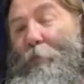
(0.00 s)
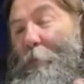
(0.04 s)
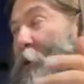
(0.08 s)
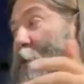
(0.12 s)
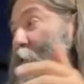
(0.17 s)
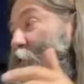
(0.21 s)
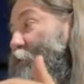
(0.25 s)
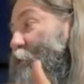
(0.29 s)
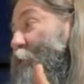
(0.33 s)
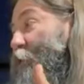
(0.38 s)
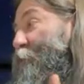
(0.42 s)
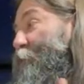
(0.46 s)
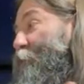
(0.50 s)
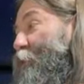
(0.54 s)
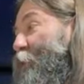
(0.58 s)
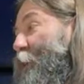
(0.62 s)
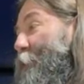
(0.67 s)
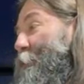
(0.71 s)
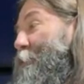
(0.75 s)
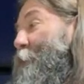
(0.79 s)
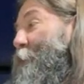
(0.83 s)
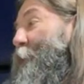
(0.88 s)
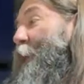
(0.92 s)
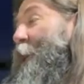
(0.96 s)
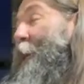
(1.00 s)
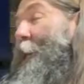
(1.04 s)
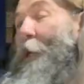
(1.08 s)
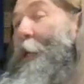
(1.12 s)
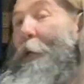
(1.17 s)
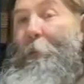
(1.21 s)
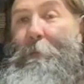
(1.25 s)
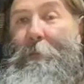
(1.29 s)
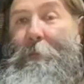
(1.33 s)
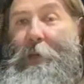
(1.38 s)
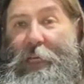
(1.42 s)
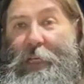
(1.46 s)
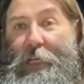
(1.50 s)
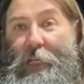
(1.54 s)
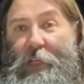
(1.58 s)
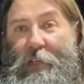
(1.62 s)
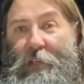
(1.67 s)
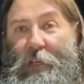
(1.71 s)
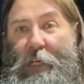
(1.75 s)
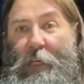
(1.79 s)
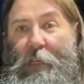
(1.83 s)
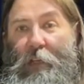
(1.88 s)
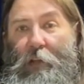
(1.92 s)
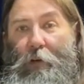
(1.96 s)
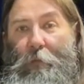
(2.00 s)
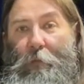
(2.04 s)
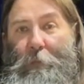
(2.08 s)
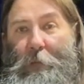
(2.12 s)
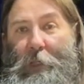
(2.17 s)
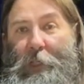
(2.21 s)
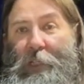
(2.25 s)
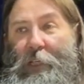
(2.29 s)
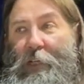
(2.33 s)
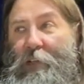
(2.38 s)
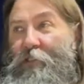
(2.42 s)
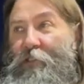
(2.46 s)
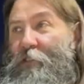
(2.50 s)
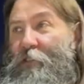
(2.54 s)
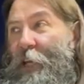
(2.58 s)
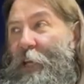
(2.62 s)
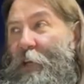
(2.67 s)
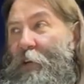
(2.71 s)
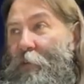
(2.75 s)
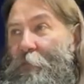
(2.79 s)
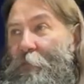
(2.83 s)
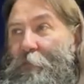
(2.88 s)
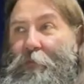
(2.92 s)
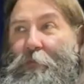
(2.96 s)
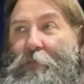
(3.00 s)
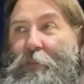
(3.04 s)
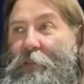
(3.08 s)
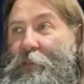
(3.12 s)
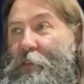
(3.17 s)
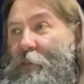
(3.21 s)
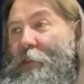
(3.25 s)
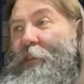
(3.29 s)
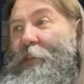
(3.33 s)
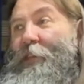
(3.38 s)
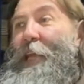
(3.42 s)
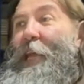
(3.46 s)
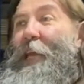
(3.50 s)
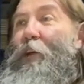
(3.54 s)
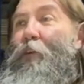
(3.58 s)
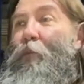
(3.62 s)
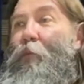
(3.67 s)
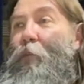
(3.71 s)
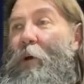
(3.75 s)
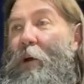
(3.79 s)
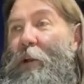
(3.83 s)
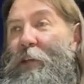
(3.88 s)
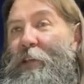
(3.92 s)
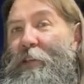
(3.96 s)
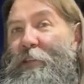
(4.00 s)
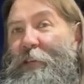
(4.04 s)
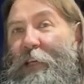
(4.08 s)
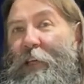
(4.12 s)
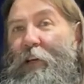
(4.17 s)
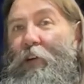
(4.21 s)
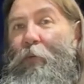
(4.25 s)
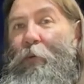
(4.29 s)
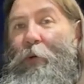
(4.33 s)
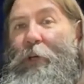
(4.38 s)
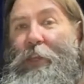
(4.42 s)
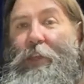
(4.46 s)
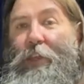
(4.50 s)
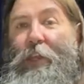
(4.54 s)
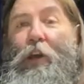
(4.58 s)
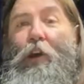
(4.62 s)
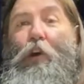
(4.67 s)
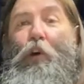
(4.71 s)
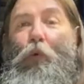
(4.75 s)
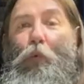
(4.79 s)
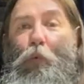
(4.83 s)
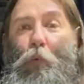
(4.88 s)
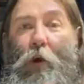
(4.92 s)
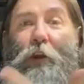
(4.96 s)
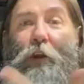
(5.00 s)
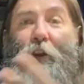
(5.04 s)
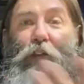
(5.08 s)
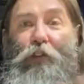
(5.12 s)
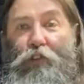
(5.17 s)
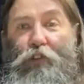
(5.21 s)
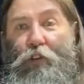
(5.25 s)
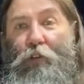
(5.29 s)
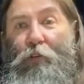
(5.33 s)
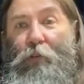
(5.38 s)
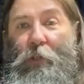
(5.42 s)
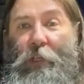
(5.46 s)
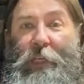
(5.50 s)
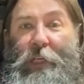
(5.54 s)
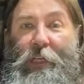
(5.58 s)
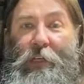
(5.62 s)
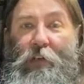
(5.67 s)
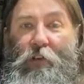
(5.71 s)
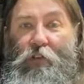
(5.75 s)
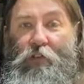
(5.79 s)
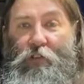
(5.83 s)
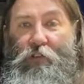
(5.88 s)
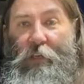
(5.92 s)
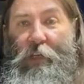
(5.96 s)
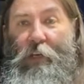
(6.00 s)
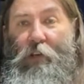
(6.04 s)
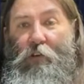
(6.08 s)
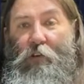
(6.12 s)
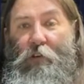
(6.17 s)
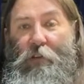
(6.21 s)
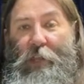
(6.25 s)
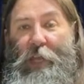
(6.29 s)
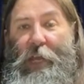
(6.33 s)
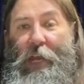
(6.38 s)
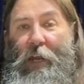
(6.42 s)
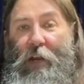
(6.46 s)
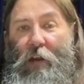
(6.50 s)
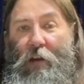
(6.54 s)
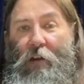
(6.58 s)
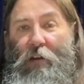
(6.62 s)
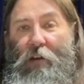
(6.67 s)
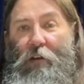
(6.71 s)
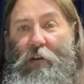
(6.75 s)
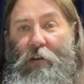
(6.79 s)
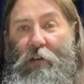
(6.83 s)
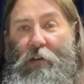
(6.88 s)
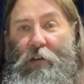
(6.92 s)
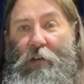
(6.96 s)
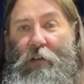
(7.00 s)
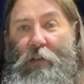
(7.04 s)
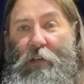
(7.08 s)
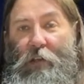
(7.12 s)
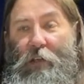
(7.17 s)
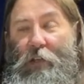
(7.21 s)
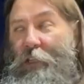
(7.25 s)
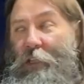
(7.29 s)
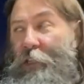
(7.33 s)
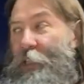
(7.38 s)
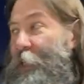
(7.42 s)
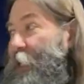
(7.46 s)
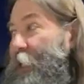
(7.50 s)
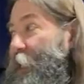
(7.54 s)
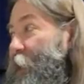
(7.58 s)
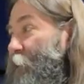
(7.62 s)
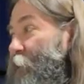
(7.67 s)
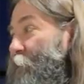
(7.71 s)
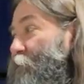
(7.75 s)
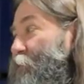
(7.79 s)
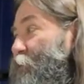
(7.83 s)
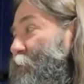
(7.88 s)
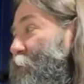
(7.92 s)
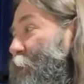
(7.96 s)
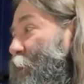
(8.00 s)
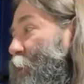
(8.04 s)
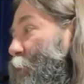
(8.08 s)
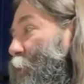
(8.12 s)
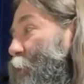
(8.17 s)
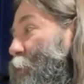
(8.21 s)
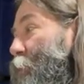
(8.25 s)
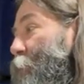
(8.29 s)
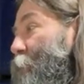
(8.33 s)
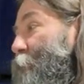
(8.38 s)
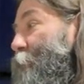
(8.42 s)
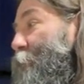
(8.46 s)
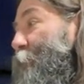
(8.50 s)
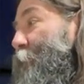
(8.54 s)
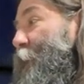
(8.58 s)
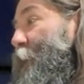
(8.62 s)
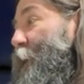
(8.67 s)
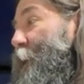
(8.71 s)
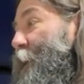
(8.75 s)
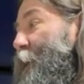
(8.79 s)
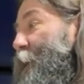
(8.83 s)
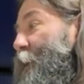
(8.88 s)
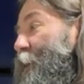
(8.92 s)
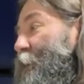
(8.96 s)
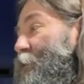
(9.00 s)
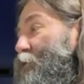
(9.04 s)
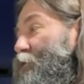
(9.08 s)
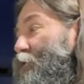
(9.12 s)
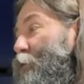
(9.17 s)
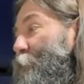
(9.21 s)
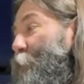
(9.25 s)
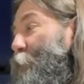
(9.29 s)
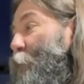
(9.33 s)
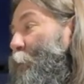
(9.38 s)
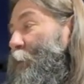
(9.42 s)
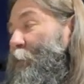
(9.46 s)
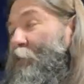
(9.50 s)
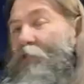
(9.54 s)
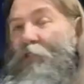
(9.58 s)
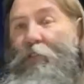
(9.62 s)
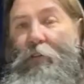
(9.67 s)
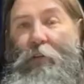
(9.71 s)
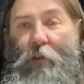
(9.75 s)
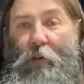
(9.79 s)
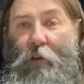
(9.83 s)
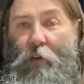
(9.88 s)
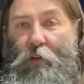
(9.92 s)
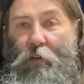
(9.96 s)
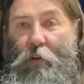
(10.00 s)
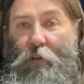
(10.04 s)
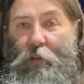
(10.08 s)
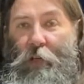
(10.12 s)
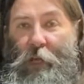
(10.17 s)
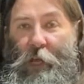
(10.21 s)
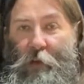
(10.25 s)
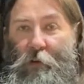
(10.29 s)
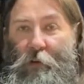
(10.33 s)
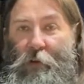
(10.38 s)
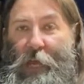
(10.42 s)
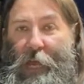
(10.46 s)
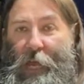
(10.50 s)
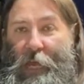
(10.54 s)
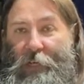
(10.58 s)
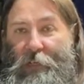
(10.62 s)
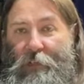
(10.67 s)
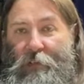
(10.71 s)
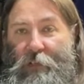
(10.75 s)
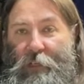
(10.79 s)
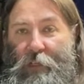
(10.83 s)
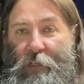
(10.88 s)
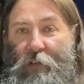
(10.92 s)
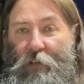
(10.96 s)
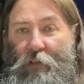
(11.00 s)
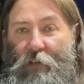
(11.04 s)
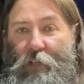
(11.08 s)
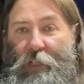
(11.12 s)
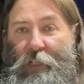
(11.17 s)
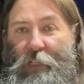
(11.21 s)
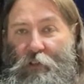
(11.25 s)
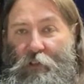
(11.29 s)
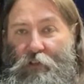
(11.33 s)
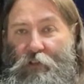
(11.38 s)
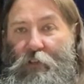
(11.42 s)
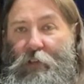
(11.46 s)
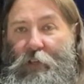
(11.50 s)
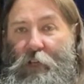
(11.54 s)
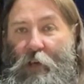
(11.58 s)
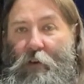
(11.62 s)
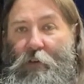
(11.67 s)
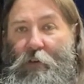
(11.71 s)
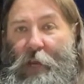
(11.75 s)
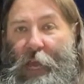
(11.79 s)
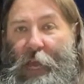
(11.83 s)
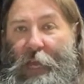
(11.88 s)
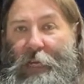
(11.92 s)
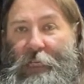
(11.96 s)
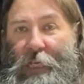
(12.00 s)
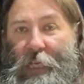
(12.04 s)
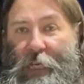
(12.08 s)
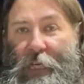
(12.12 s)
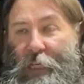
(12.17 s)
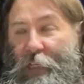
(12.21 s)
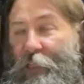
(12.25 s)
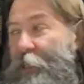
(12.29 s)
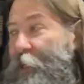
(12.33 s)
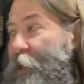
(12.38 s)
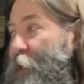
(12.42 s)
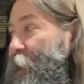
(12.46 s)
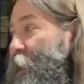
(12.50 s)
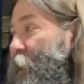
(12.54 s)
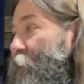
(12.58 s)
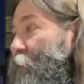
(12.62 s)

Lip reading: person from being a dealer, because they don't want to deal with 1 or 2 liters here or there. So support your local Kodak dealer. Get your Kodak ink,